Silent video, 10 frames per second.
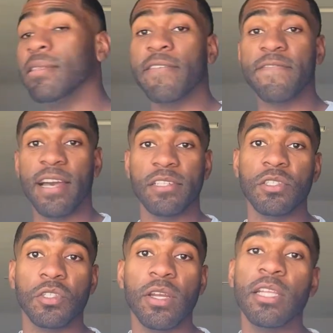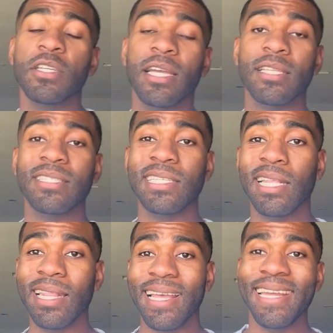the final stretch. I can see the
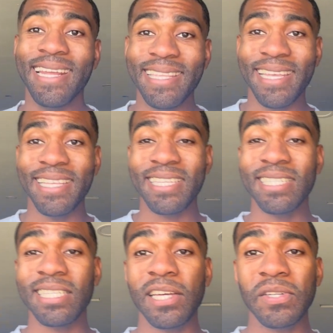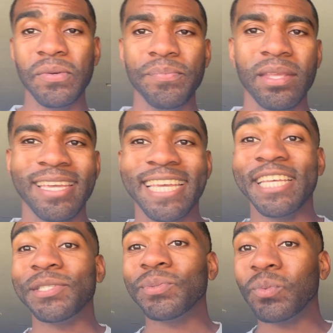light at the end of the tunnel,
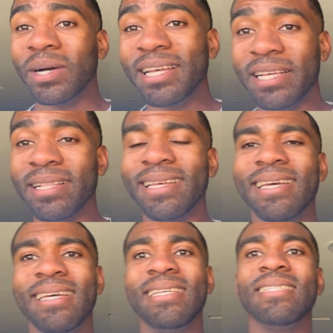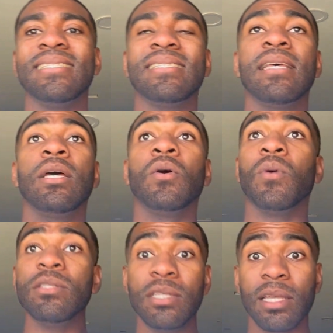as well as
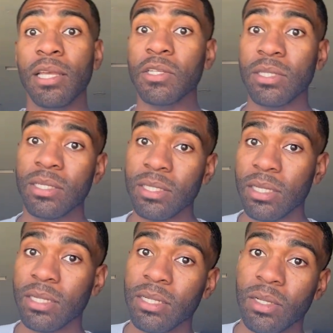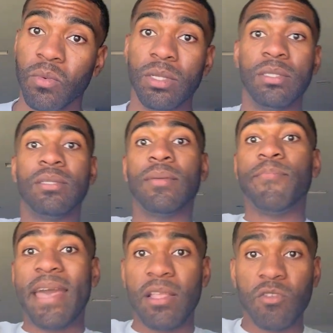once the kitchen is in and once the
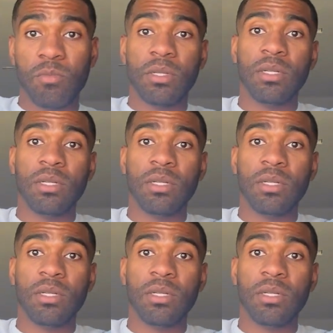bathrooms are